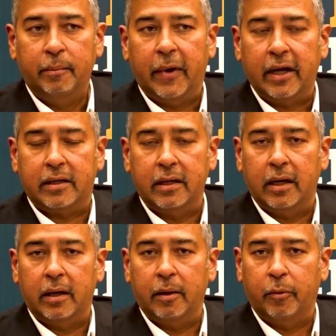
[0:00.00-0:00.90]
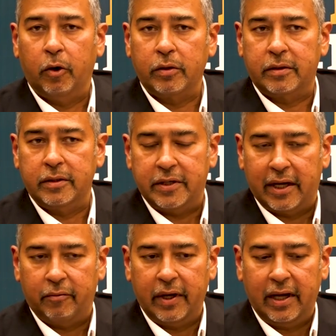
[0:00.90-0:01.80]
But uh, both
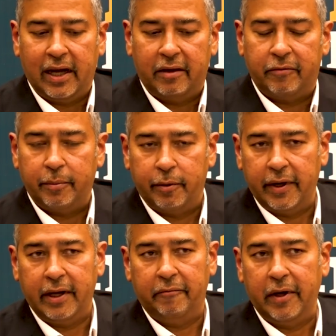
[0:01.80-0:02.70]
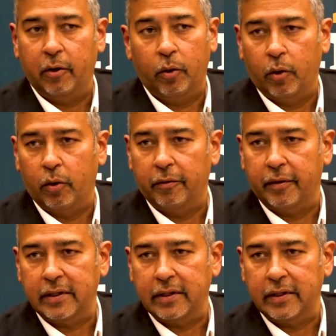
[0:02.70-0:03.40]
January and February, we don't know.